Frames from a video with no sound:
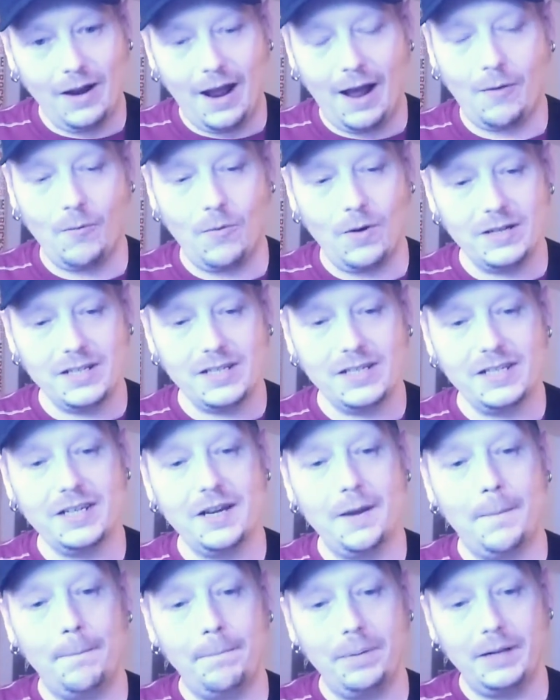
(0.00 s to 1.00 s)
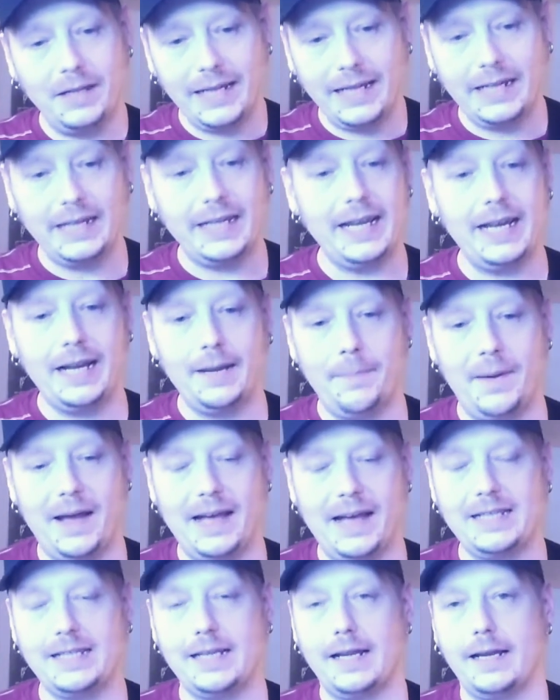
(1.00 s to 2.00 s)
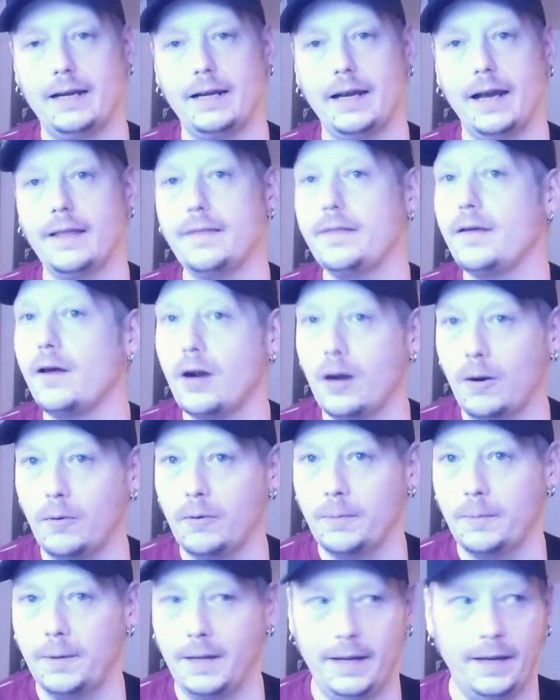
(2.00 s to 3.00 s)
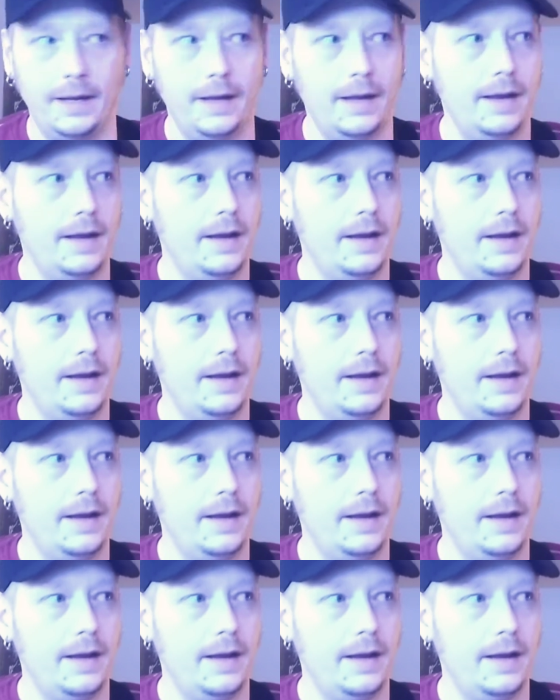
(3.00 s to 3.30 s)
I wasn't completely incapacitated like I thought I would be.